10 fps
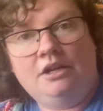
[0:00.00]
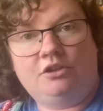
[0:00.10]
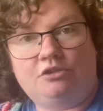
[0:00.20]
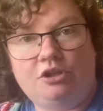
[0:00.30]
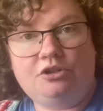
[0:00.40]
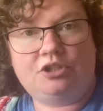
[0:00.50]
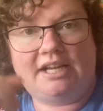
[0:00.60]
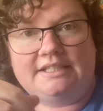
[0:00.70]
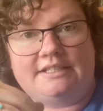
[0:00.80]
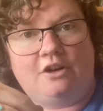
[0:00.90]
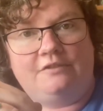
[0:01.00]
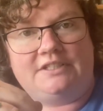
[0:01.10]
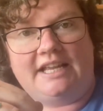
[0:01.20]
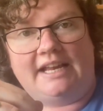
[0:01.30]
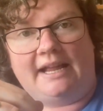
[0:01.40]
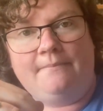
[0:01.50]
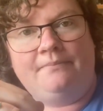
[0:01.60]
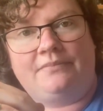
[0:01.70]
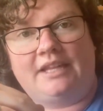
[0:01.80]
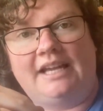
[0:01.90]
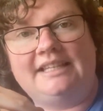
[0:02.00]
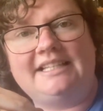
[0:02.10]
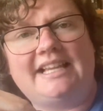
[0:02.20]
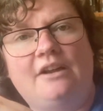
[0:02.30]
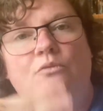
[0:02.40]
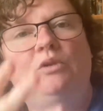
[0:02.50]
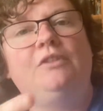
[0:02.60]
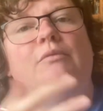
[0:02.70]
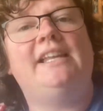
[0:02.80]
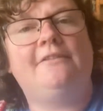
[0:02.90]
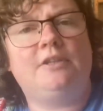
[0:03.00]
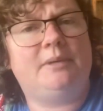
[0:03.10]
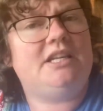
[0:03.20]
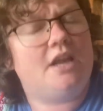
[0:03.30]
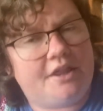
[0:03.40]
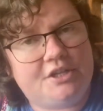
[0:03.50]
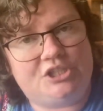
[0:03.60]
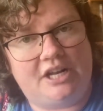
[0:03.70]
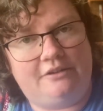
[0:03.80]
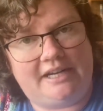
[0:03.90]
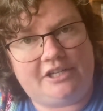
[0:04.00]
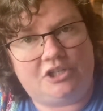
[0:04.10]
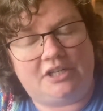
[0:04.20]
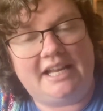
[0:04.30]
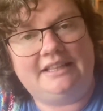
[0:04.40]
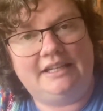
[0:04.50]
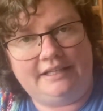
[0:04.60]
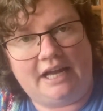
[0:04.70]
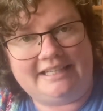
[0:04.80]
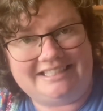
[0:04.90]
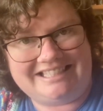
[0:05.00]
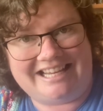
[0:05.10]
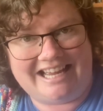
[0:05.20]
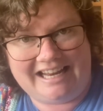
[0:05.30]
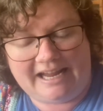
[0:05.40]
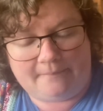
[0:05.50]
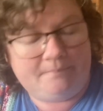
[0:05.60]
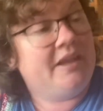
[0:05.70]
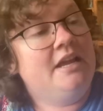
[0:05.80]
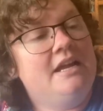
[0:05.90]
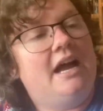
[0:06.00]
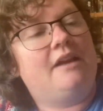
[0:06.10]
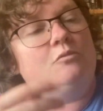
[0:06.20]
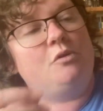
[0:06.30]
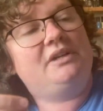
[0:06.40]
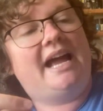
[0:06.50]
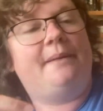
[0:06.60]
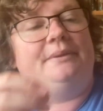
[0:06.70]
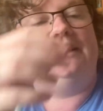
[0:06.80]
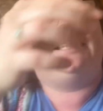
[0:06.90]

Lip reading: your 2 strands of DNA. And they say, oh, what if we left them another generation in the light DNA? And what would happen